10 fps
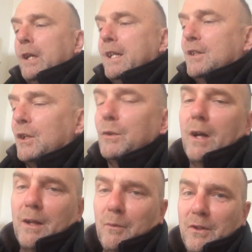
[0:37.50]
Okay,
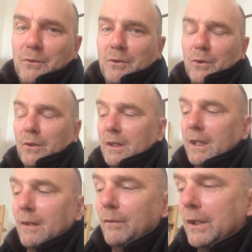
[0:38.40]
so I want to record a
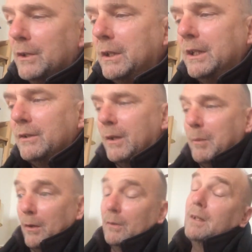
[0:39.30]
little video here
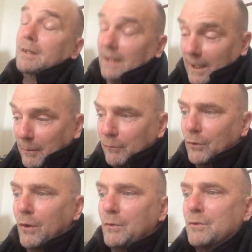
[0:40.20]
about Game of
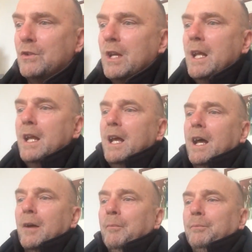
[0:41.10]
Thrones.
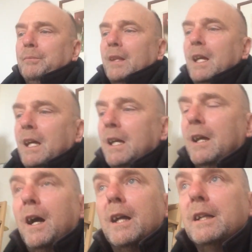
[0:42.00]
Um,
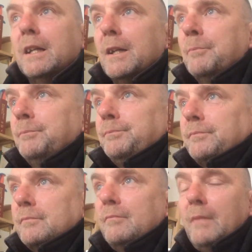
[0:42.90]
I um,
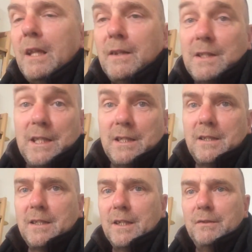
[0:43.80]
the
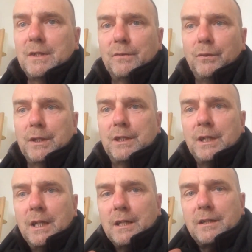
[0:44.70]
sixth series of
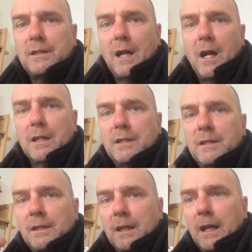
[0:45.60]
which
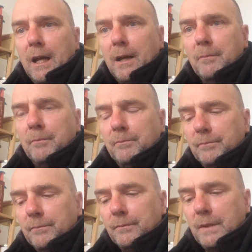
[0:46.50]
starts
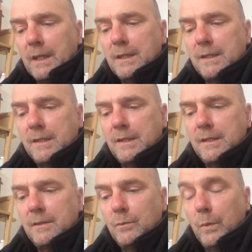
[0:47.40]
um,
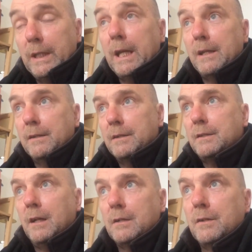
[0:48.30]
this weekend,
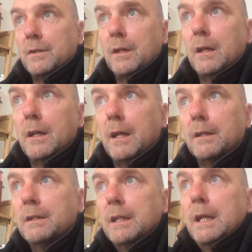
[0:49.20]
starts on Sunday
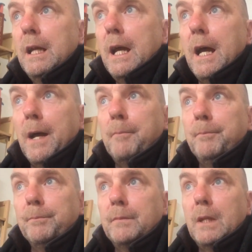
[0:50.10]
night.
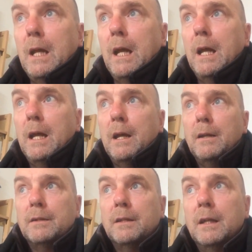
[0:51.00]
Um, uh,